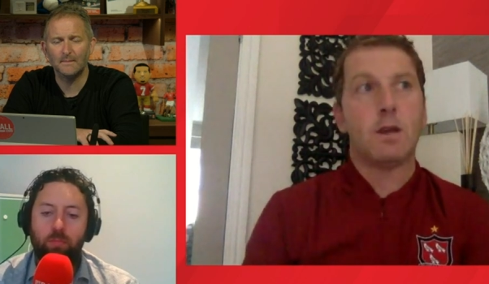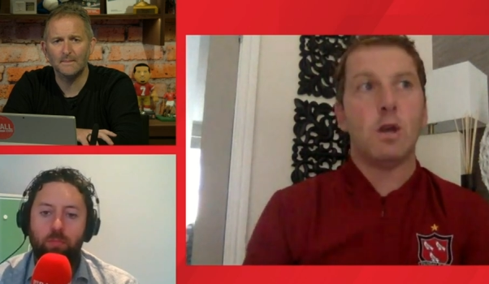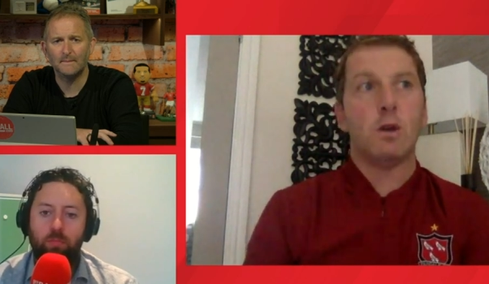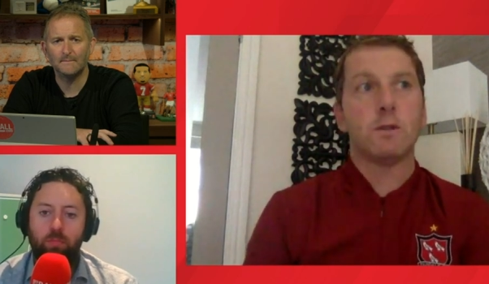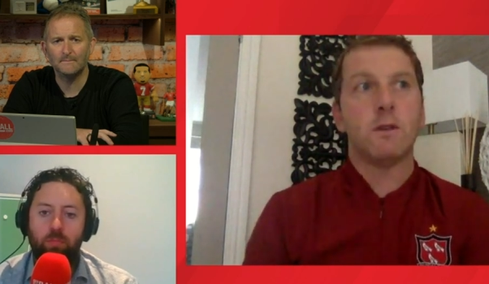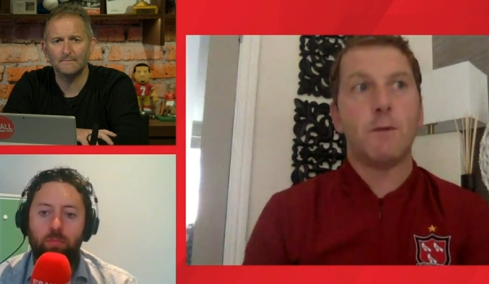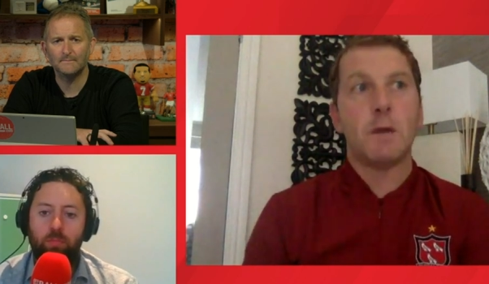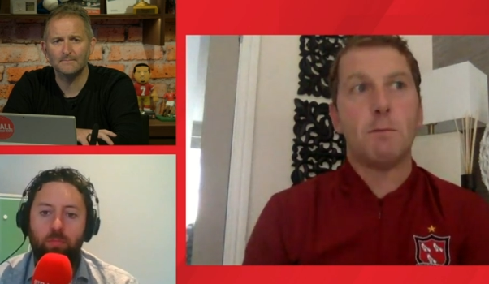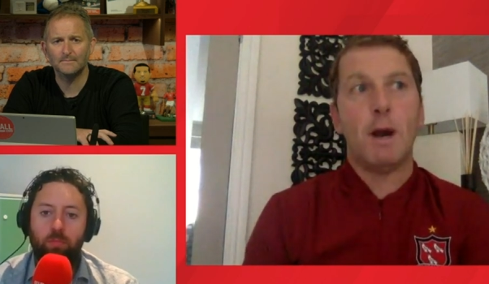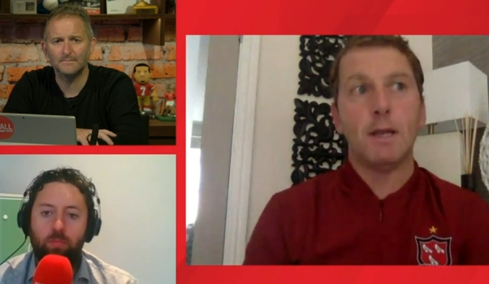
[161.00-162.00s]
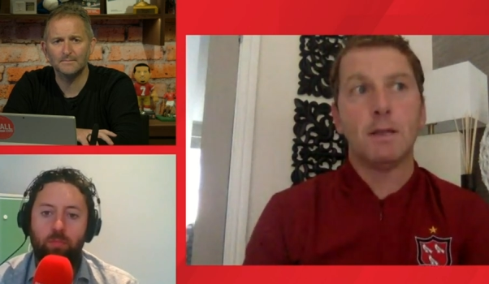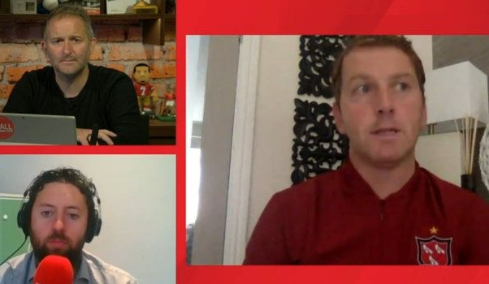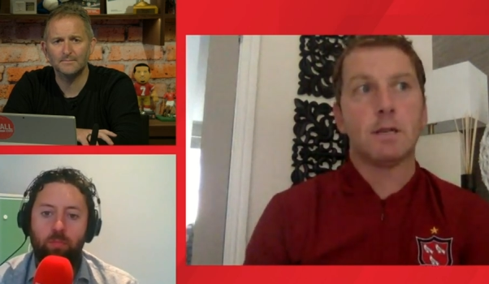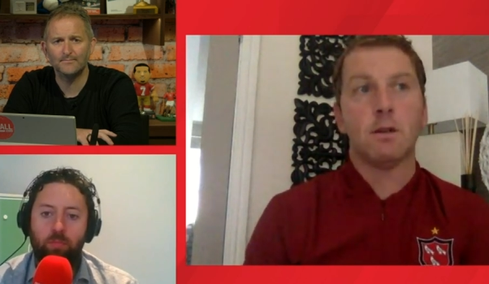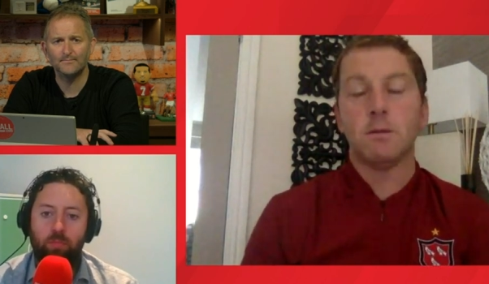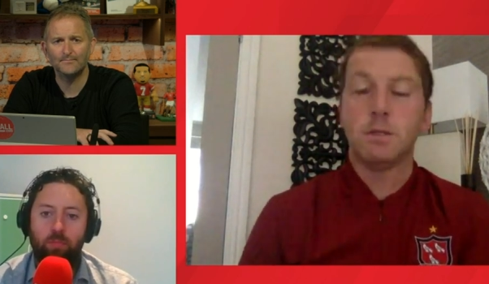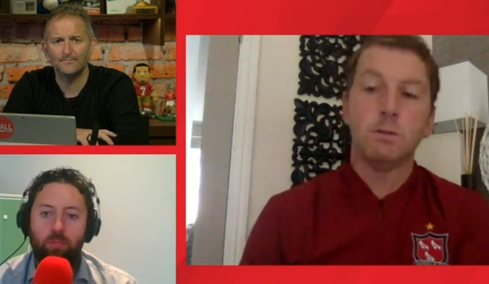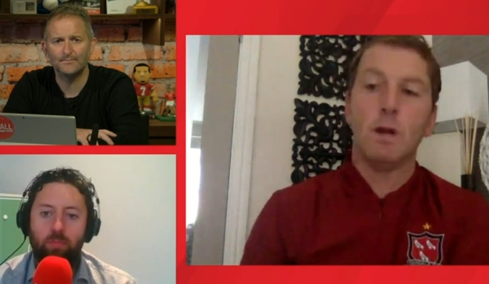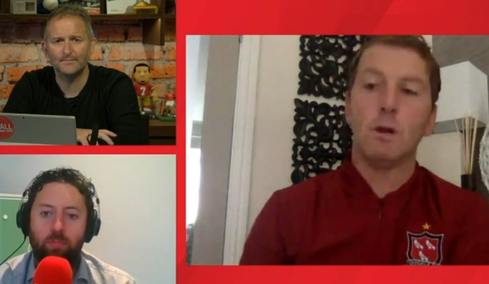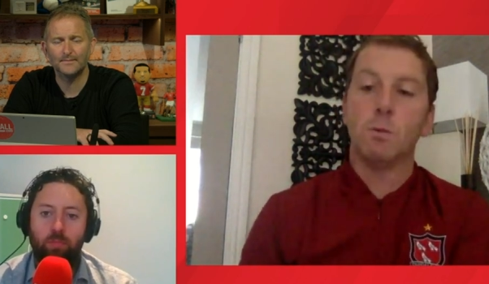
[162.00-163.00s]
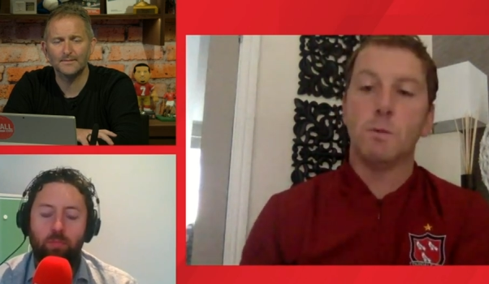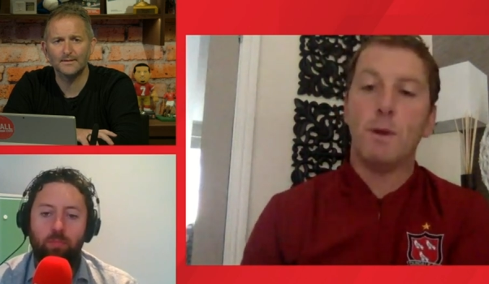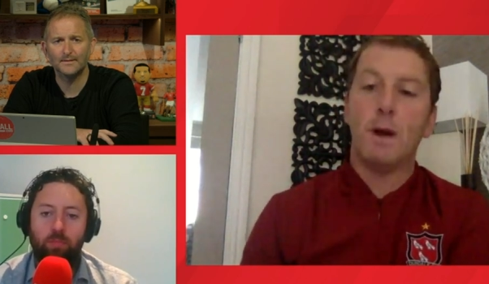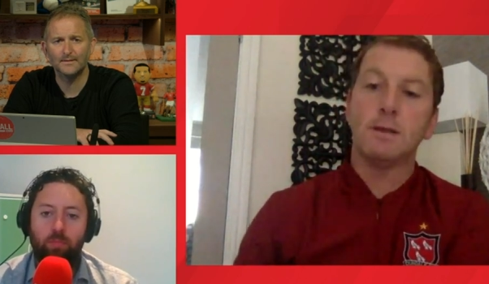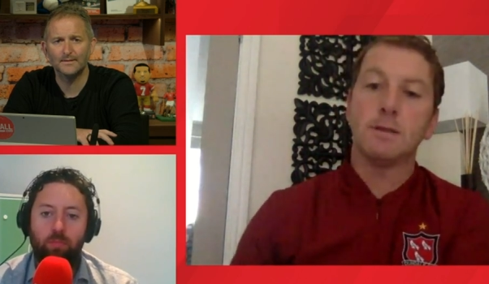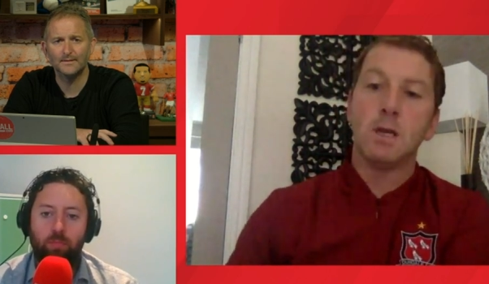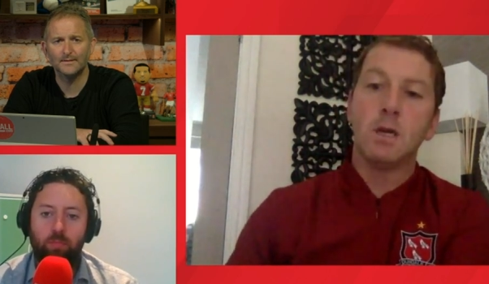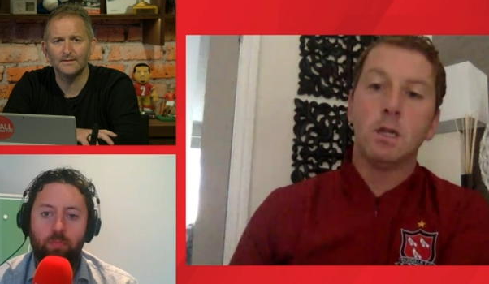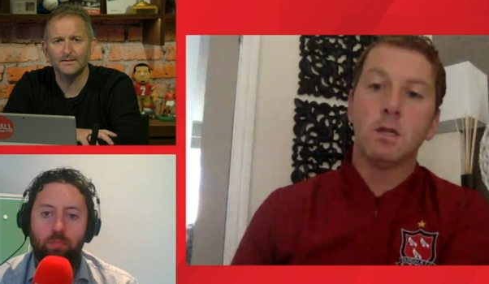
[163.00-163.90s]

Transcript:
Speaker 1: accused of being balanced at times. This is where I would be balanced.